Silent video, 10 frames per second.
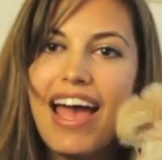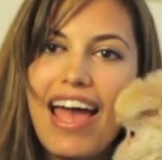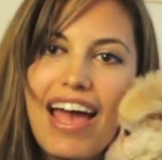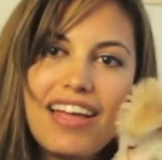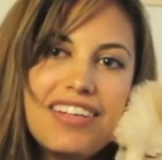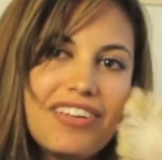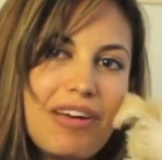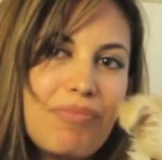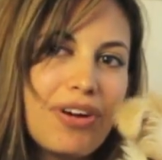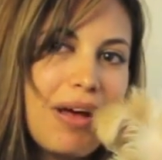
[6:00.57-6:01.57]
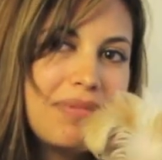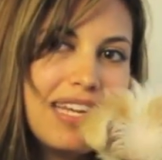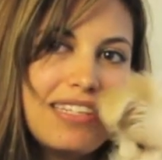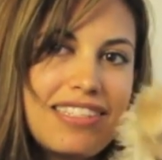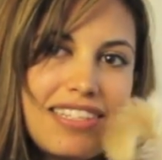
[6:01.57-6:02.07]
And you'll get more
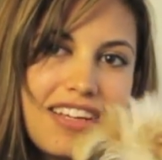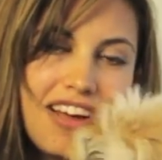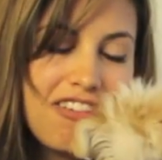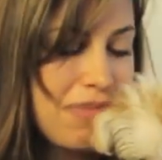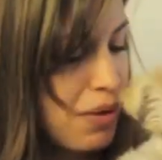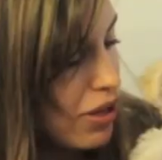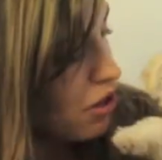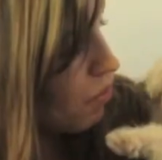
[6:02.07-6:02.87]
updates of my widow